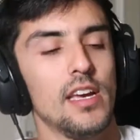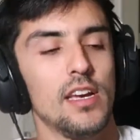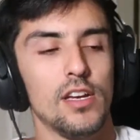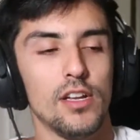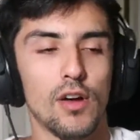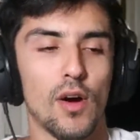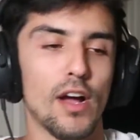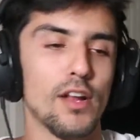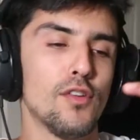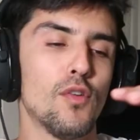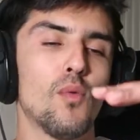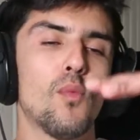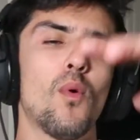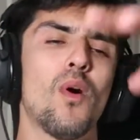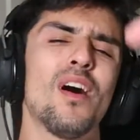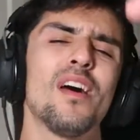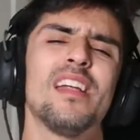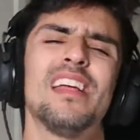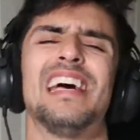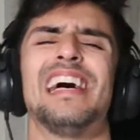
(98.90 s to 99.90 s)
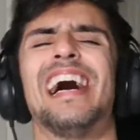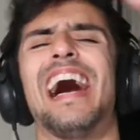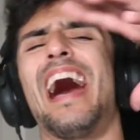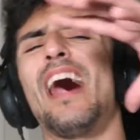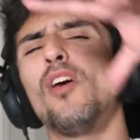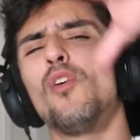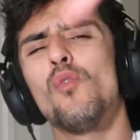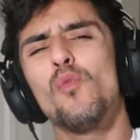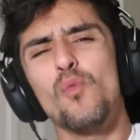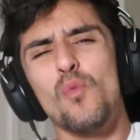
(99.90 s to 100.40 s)
you know, I don't
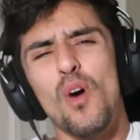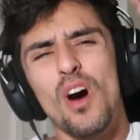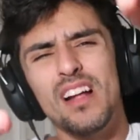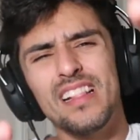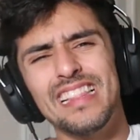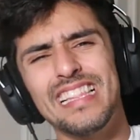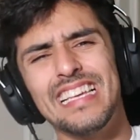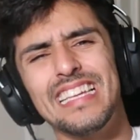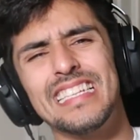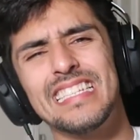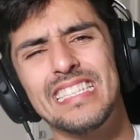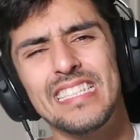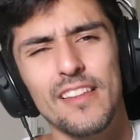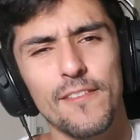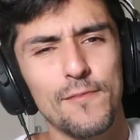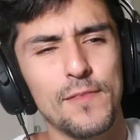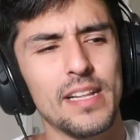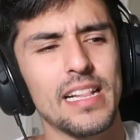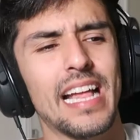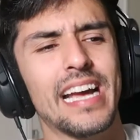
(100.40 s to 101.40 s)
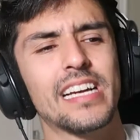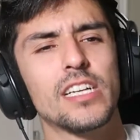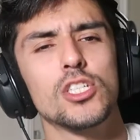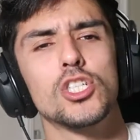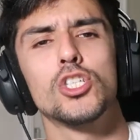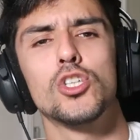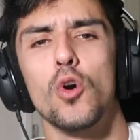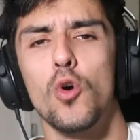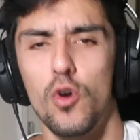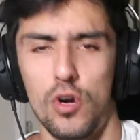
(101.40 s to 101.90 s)
want this to feel like a
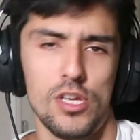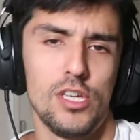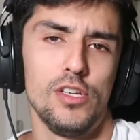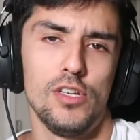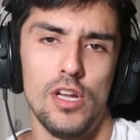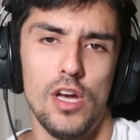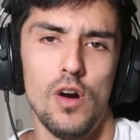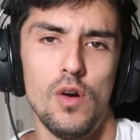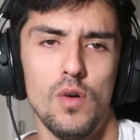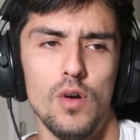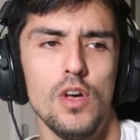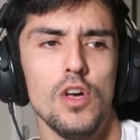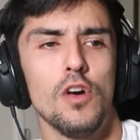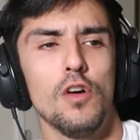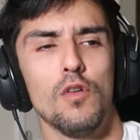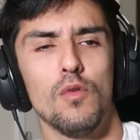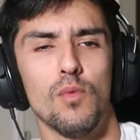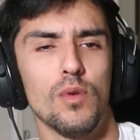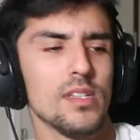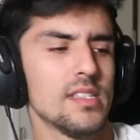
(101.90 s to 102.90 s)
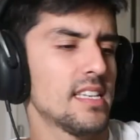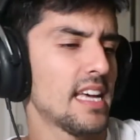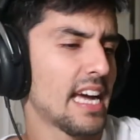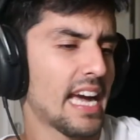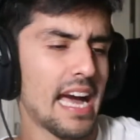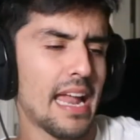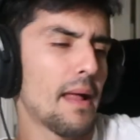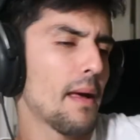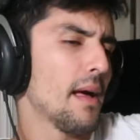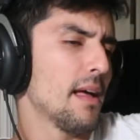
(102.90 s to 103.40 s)
chore, you know. Once I
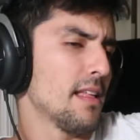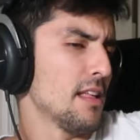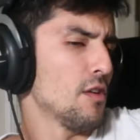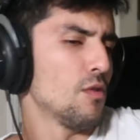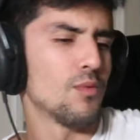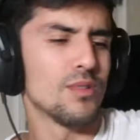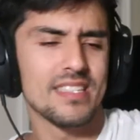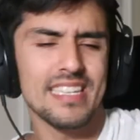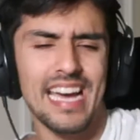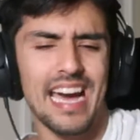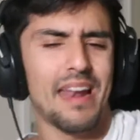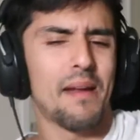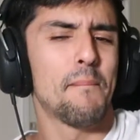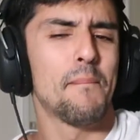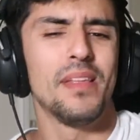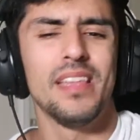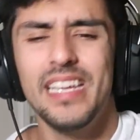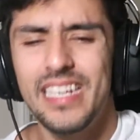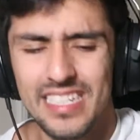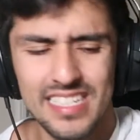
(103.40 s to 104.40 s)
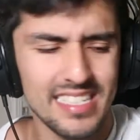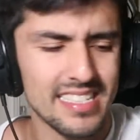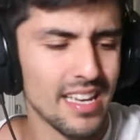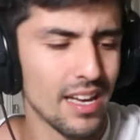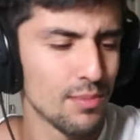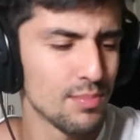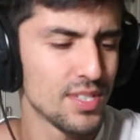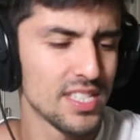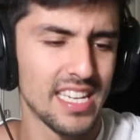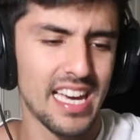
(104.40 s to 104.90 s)
got a million
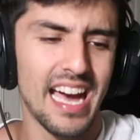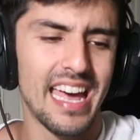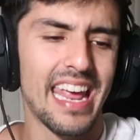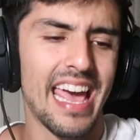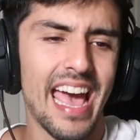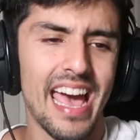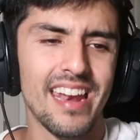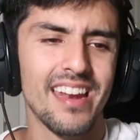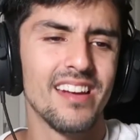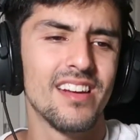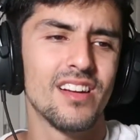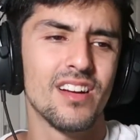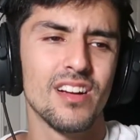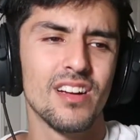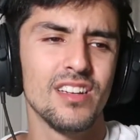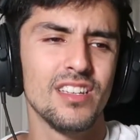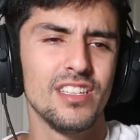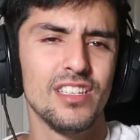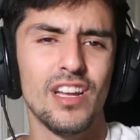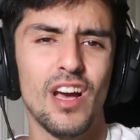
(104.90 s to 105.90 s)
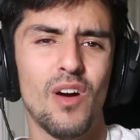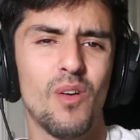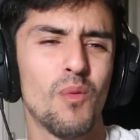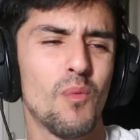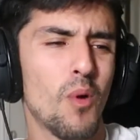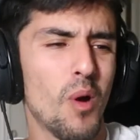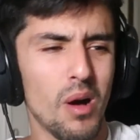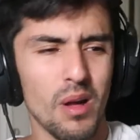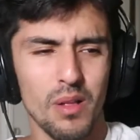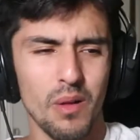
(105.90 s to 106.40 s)
subs and got an editor, you
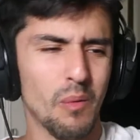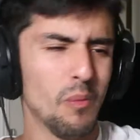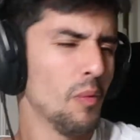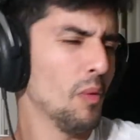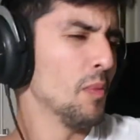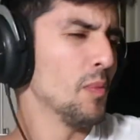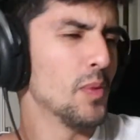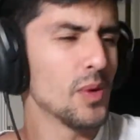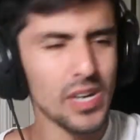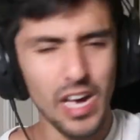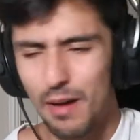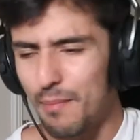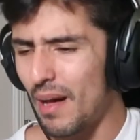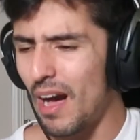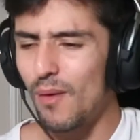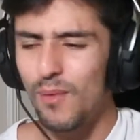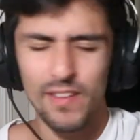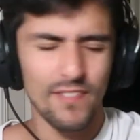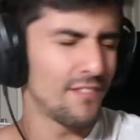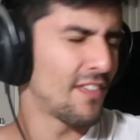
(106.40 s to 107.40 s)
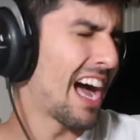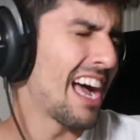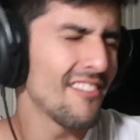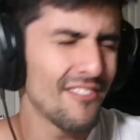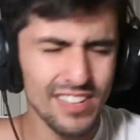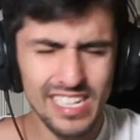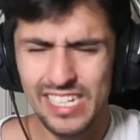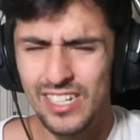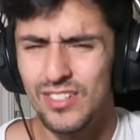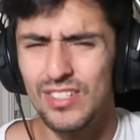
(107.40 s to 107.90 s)
know, we'll come out with 5
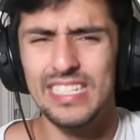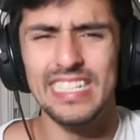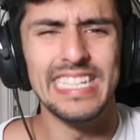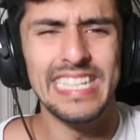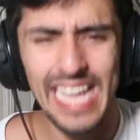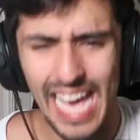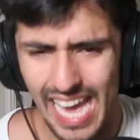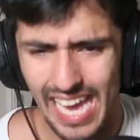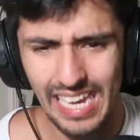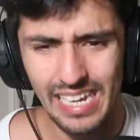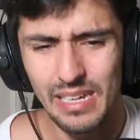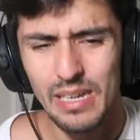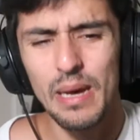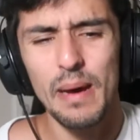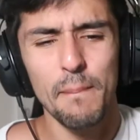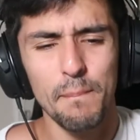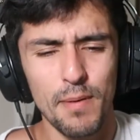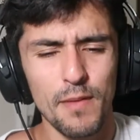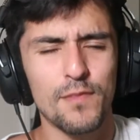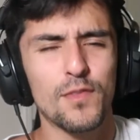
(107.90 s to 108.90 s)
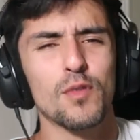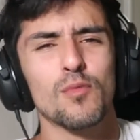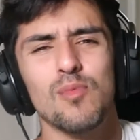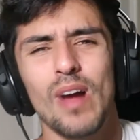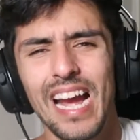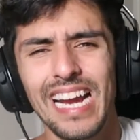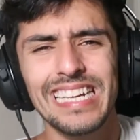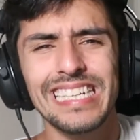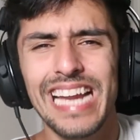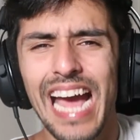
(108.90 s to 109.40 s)
videos a day. But for
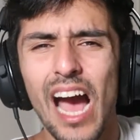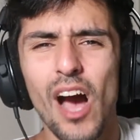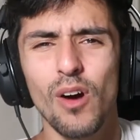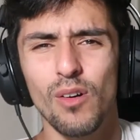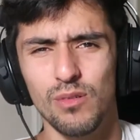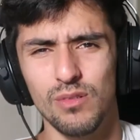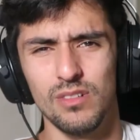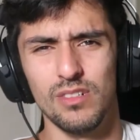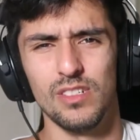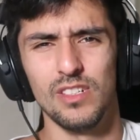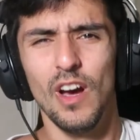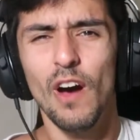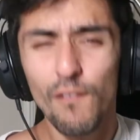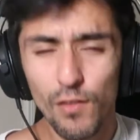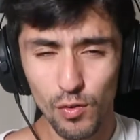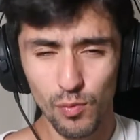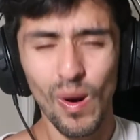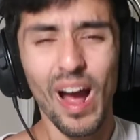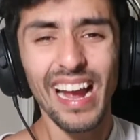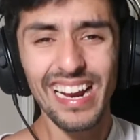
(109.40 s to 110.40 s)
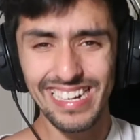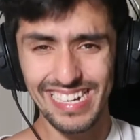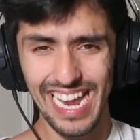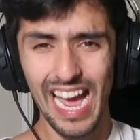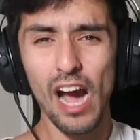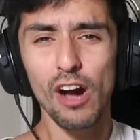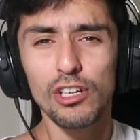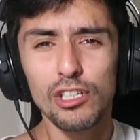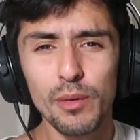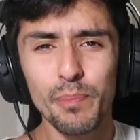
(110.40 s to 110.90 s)
right now,
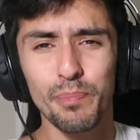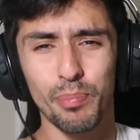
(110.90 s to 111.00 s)
your